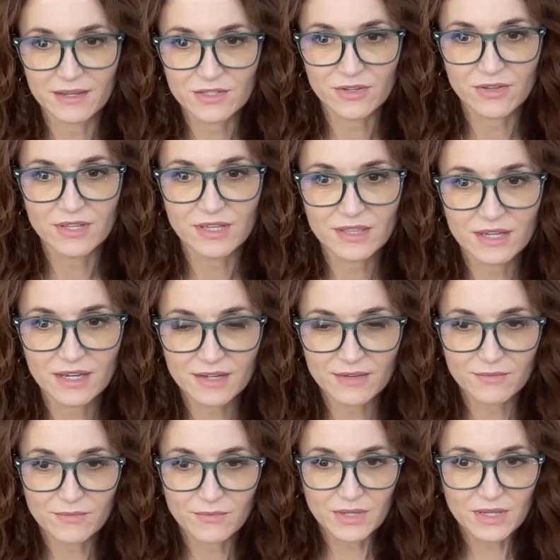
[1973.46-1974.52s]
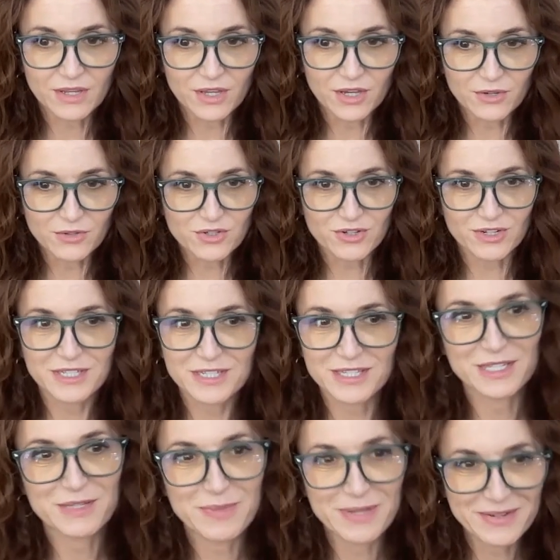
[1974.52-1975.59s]
so I think that we can go straight to the
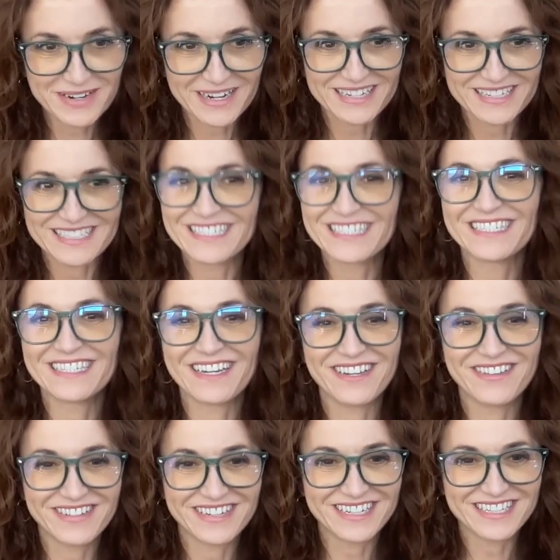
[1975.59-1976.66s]
speed round. Are you ready,